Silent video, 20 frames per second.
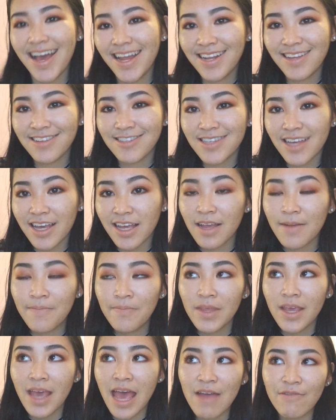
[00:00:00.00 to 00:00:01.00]
And it's like
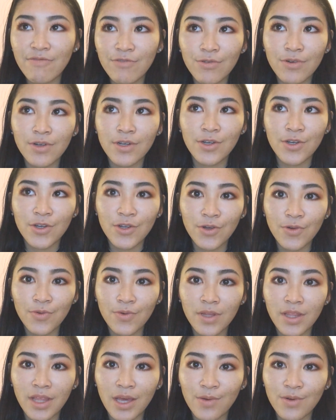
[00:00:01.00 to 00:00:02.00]
everyone
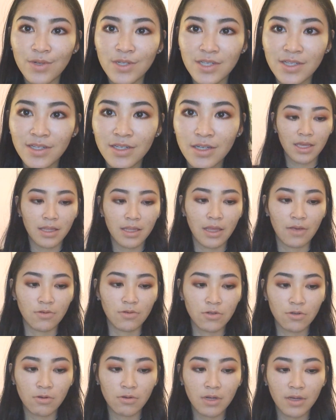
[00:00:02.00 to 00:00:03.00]
knew what they were
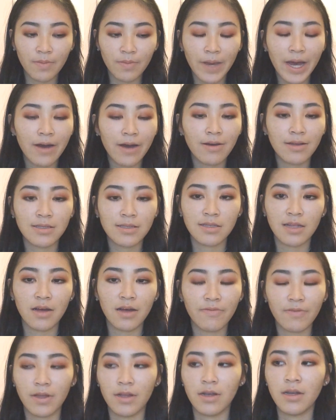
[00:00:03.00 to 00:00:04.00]
talking about and
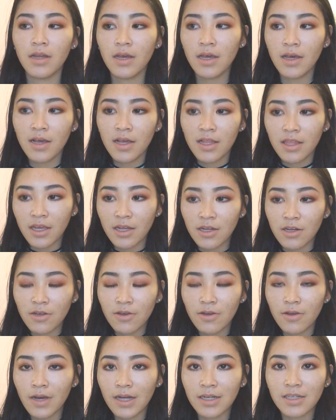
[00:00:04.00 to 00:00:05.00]
stuff, and they
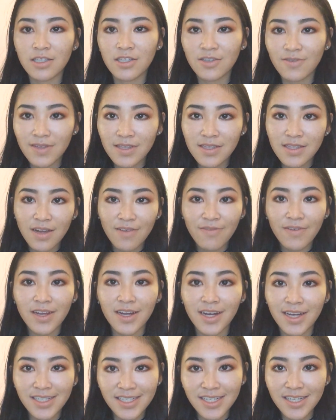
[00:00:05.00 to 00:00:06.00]
knew how to do it and stuff,
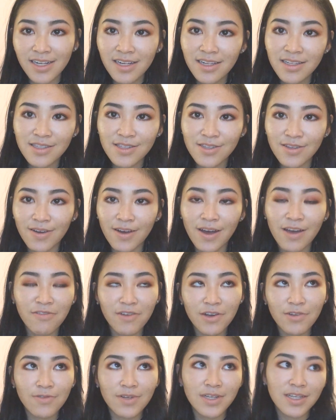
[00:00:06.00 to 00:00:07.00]
and I didn't, so I
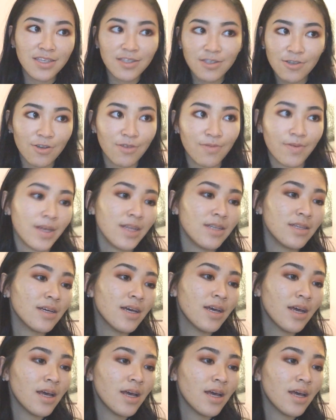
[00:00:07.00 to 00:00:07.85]
felt really stupid.